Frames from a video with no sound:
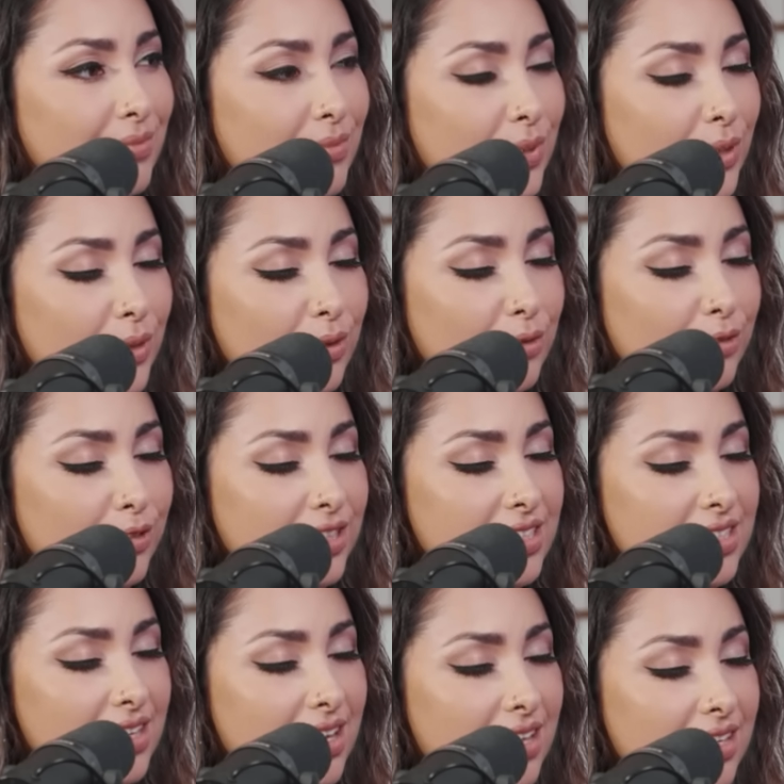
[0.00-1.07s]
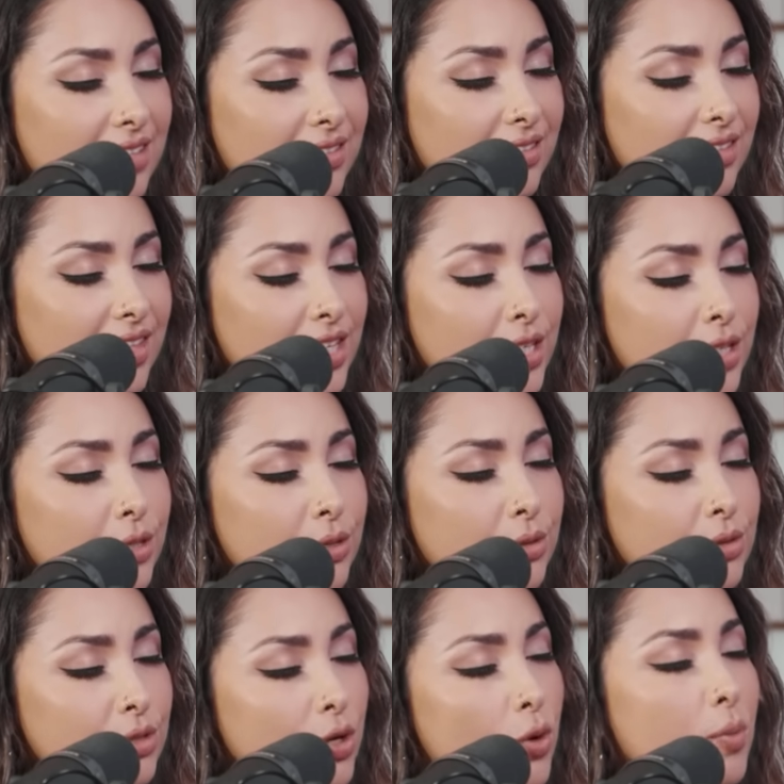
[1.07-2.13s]
Beautifully said. Thank you
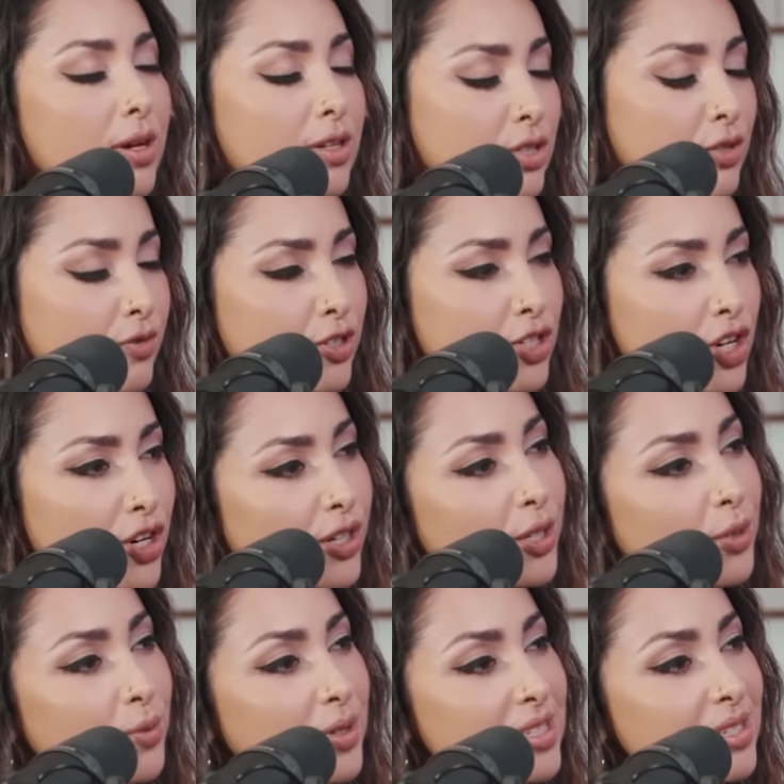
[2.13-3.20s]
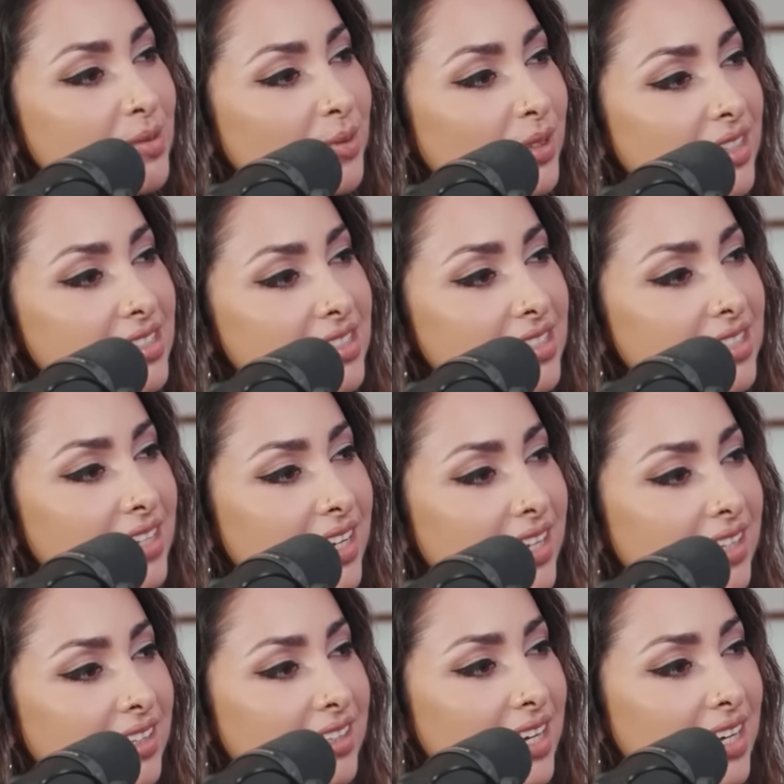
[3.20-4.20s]
so much for sharing your wisdom with us today.